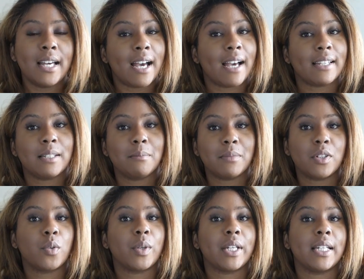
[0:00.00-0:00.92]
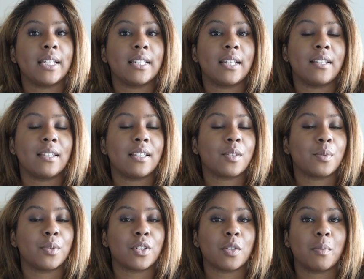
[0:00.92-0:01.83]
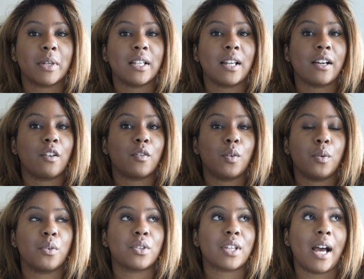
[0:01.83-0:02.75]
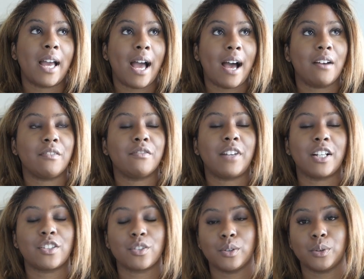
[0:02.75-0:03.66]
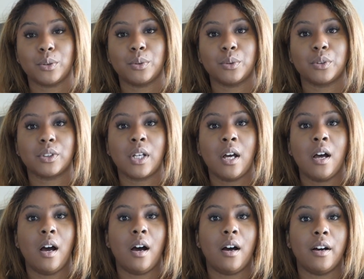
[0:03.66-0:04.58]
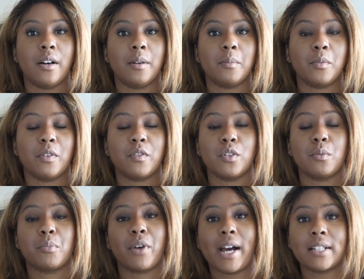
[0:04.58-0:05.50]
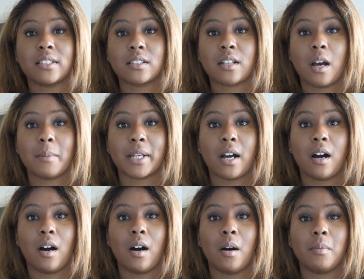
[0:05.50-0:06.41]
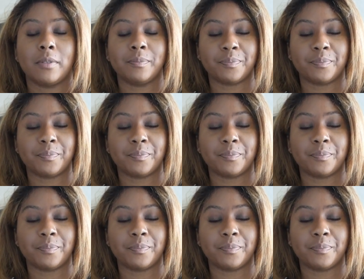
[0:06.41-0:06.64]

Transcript: And in between, this will just be like, of course, I have fashion hauls um, with new brands coming up.